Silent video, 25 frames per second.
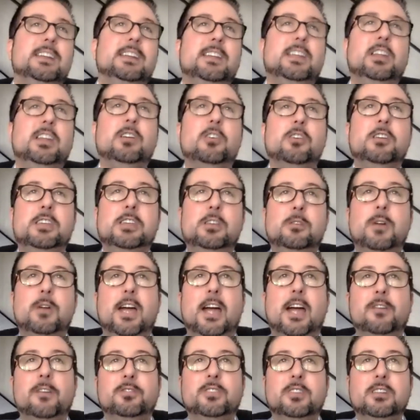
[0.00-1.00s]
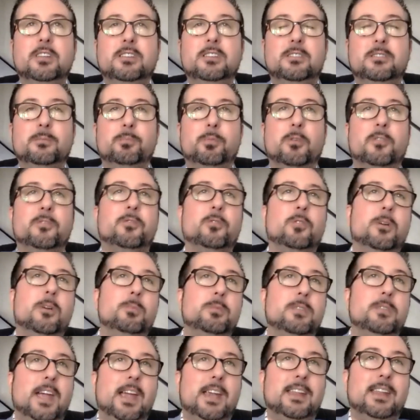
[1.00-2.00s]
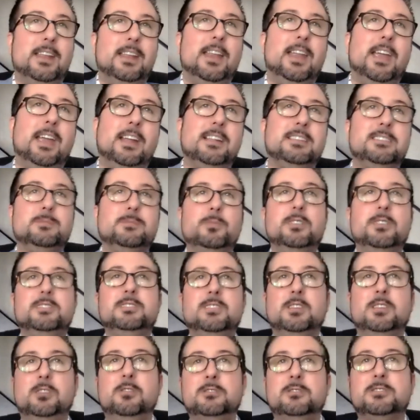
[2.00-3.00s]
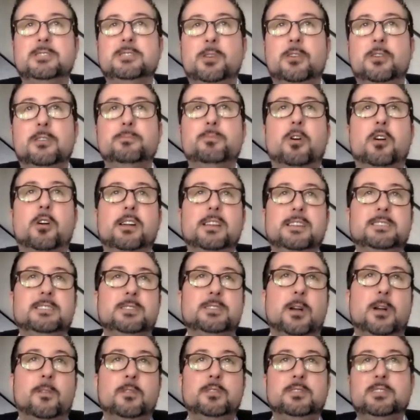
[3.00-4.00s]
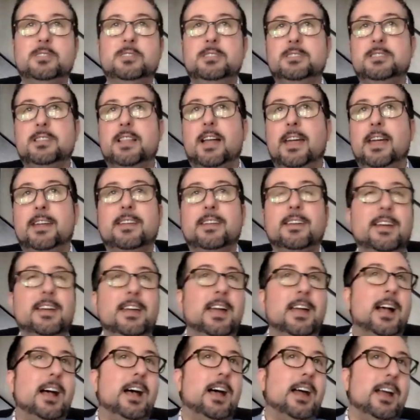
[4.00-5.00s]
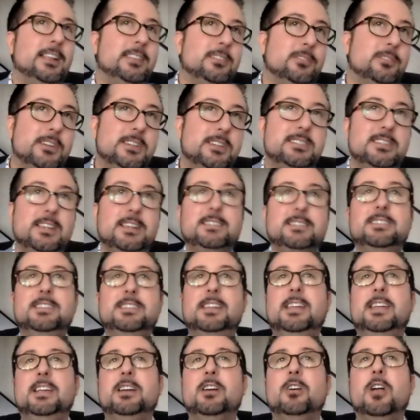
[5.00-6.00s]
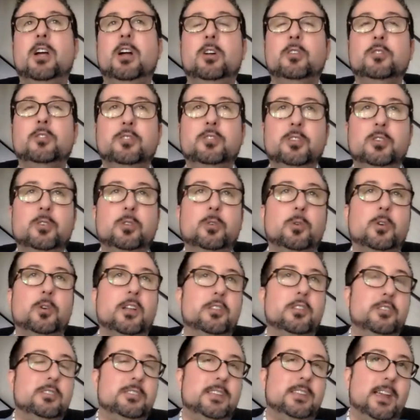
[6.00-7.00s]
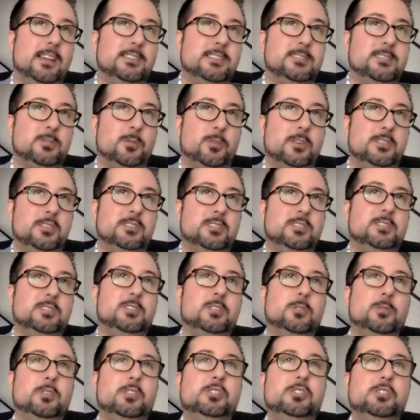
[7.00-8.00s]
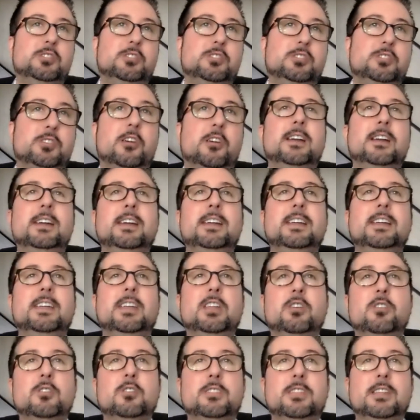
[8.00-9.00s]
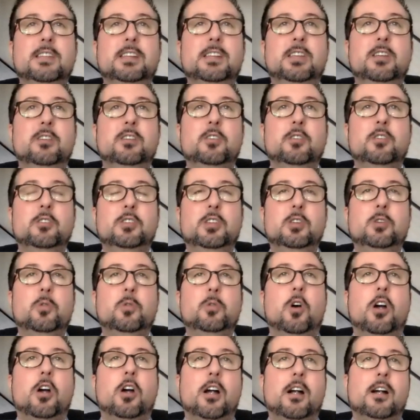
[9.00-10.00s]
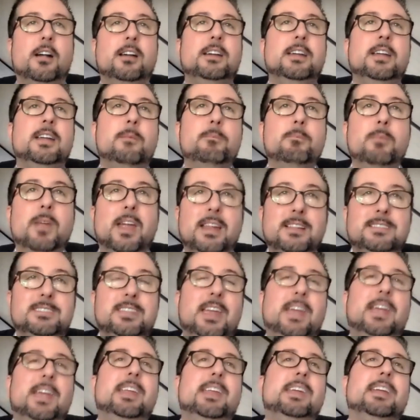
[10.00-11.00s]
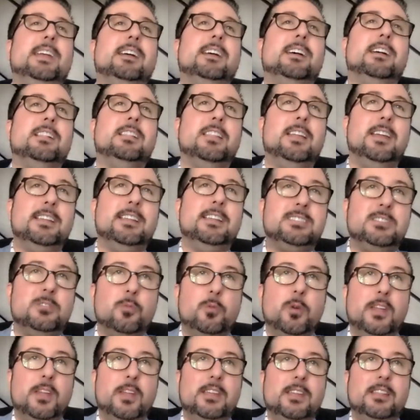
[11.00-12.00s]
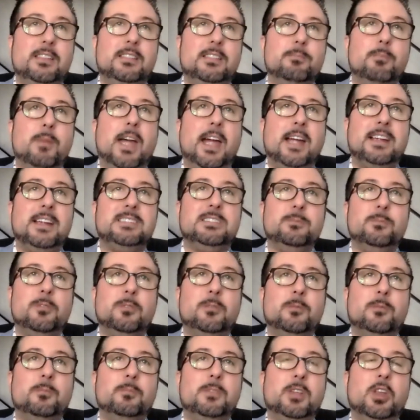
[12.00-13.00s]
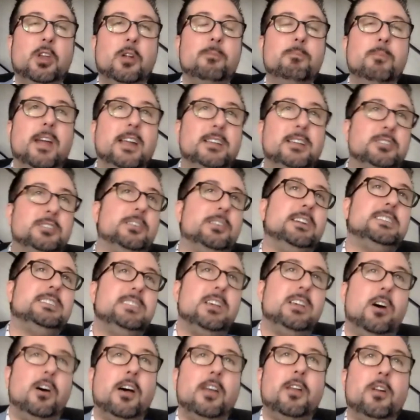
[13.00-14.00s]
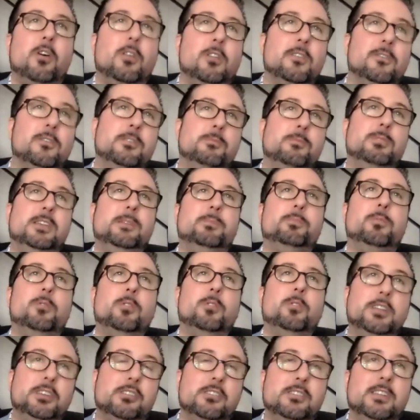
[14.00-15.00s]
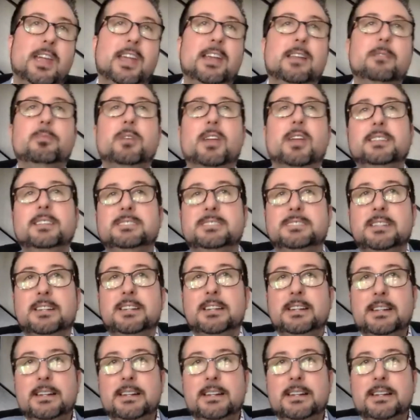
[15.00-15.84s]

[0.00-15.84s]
You have to perform data enhancements and use third-party services like i360 or L2 or other data sources to ensure that you are maintaining a list with maximum metrics on all of the people in your database.